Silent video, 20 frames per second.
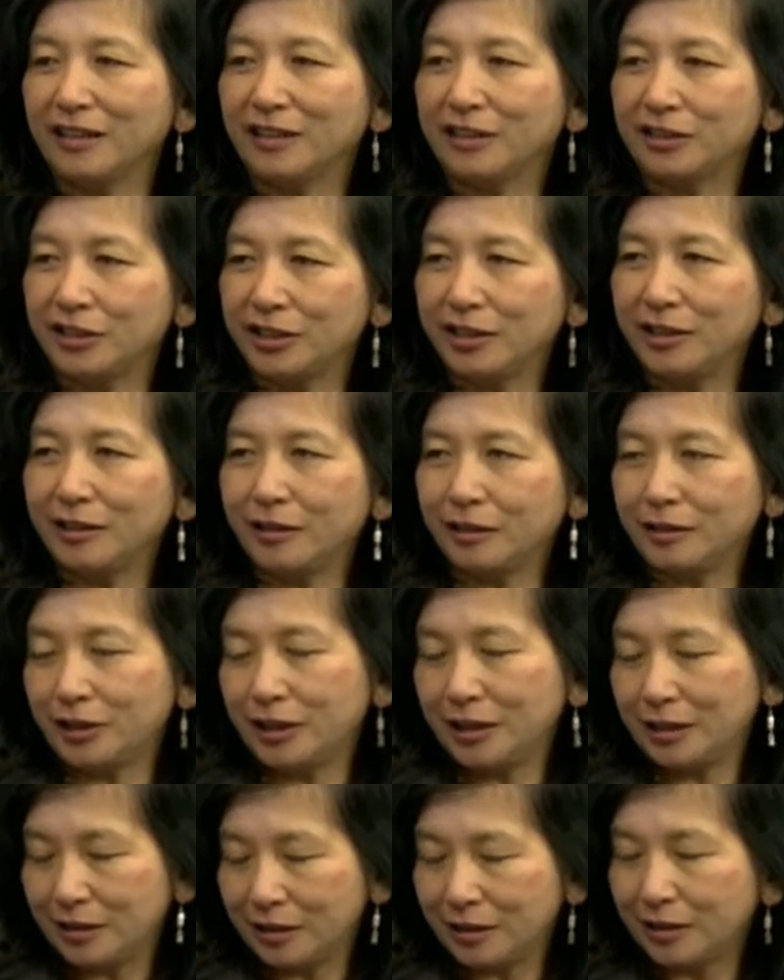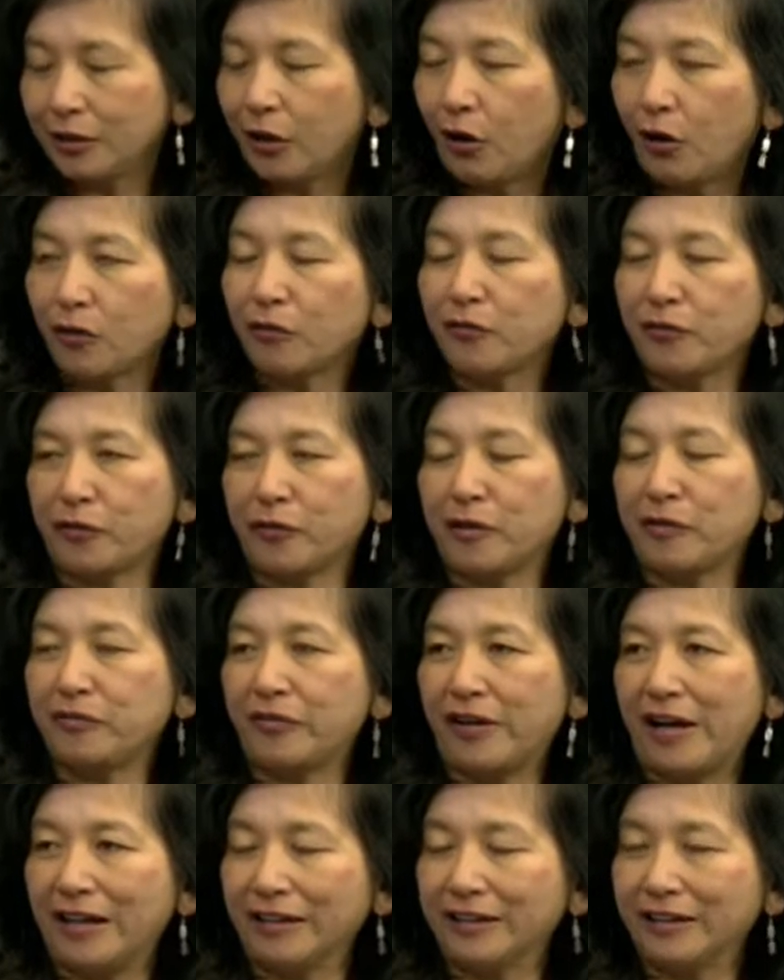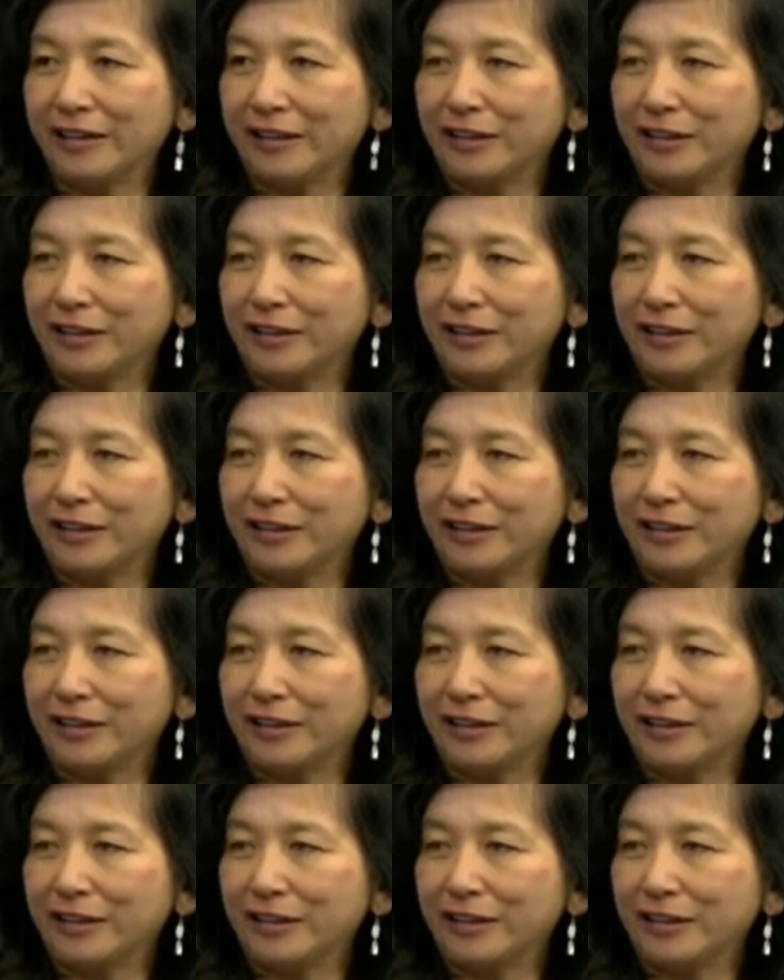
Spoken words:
she did long for a father,